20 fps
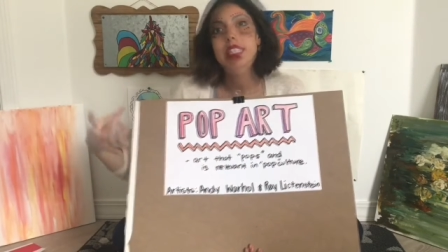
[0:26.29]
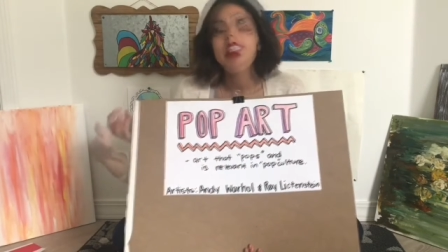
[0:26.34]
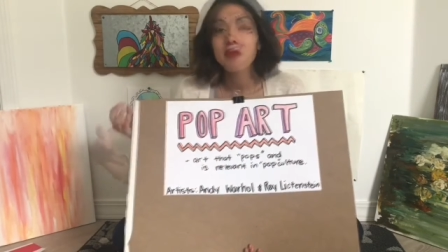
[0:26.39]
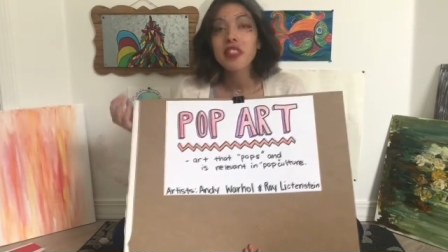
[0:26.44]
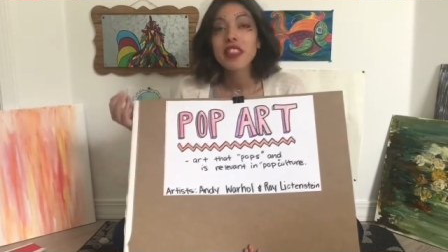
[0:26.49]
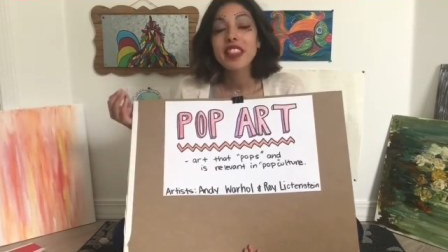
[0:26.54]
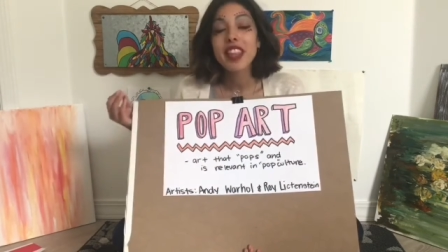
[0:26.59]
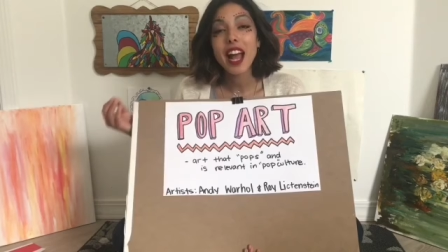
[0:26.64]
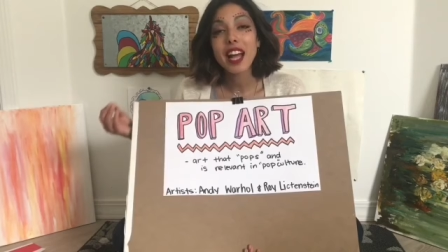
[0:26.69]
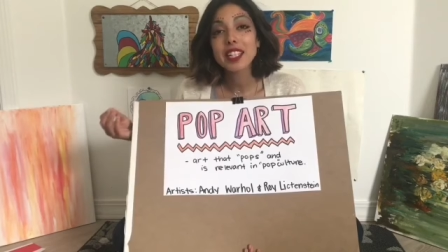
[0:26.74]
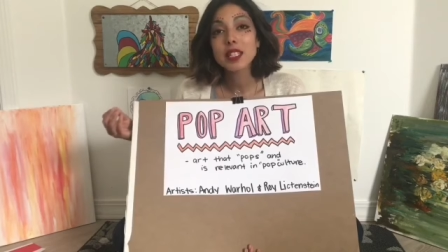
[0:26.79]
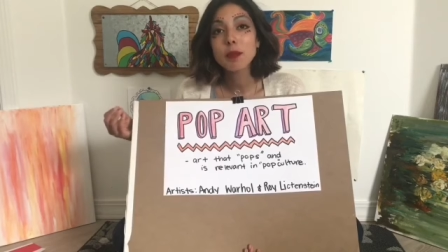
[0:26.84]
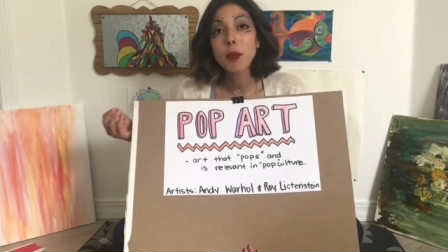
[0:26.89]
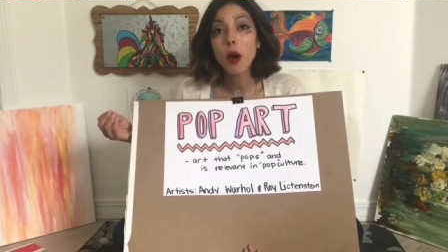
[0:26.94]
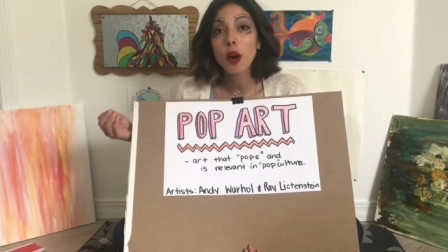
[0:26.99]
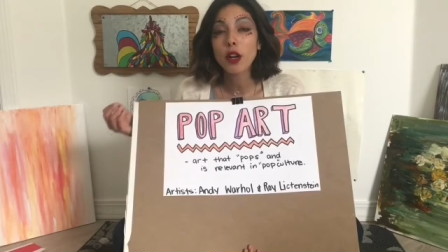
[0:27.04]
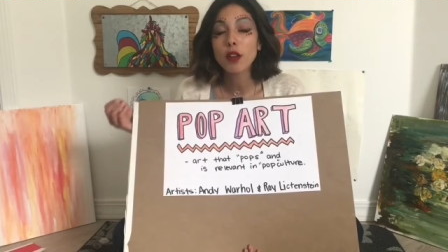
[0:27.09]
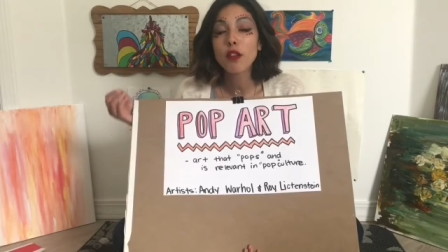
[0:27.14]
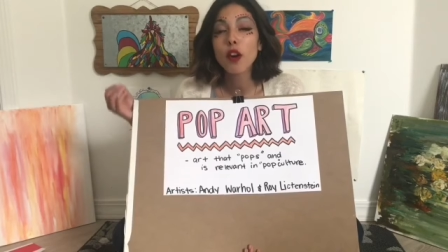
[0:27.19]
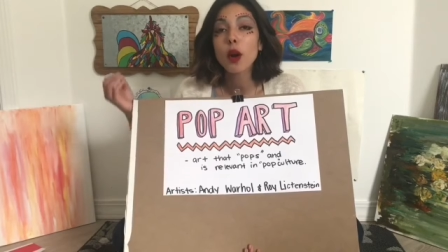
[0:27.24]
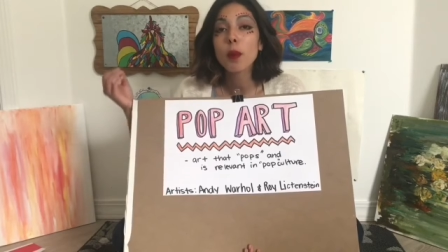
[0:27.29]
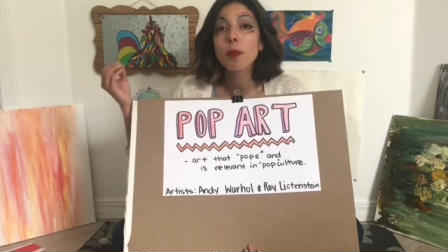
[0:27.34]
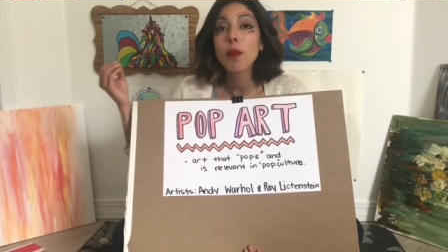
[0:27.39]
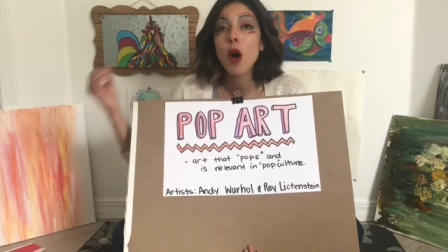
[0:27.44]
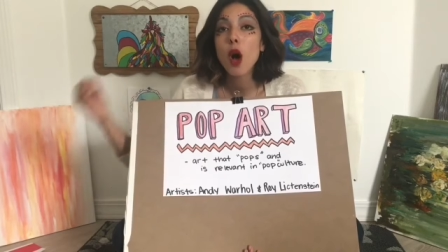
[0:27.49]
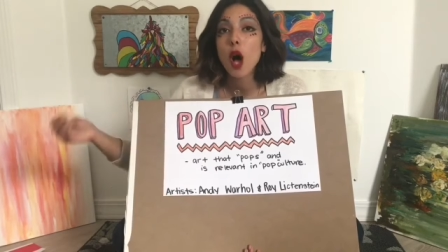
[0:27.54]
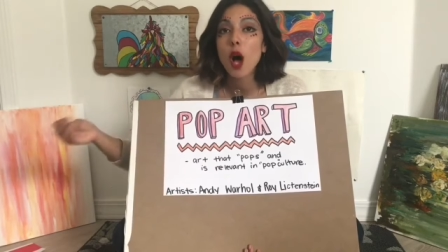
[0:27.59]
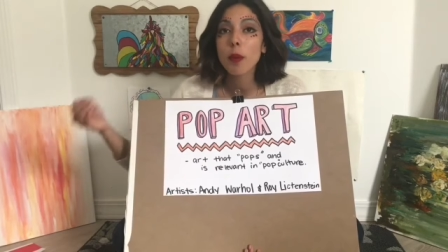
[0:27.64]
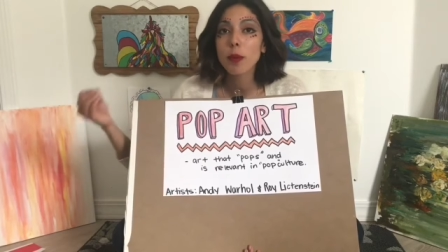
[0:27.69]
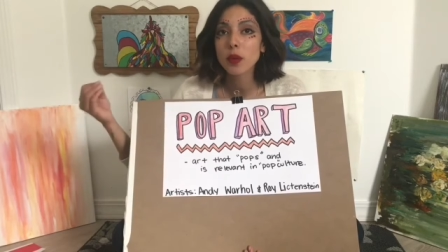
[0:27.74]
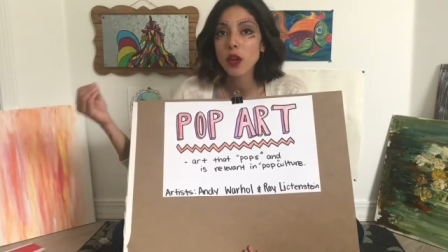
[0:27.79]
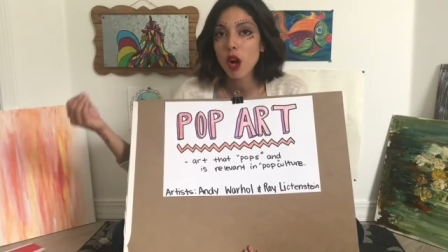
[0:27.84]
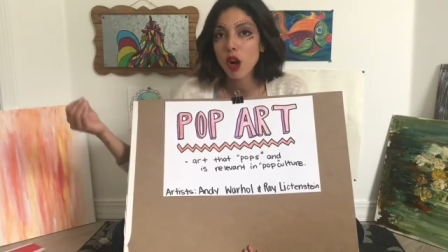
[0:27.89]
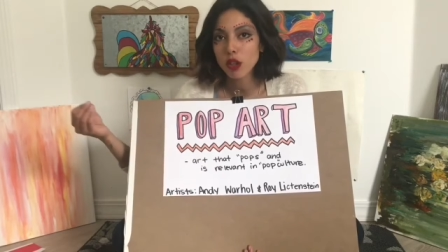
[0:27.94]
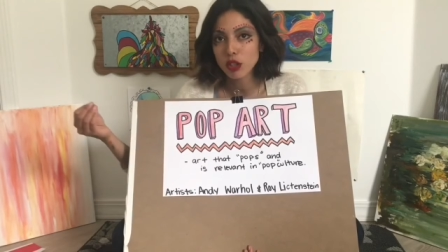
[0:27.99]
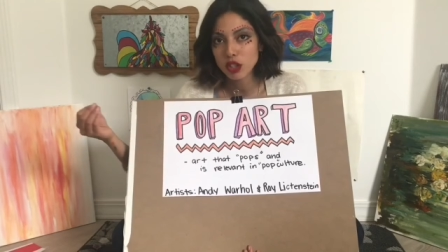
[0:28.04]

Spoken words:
That's part of our pop culture.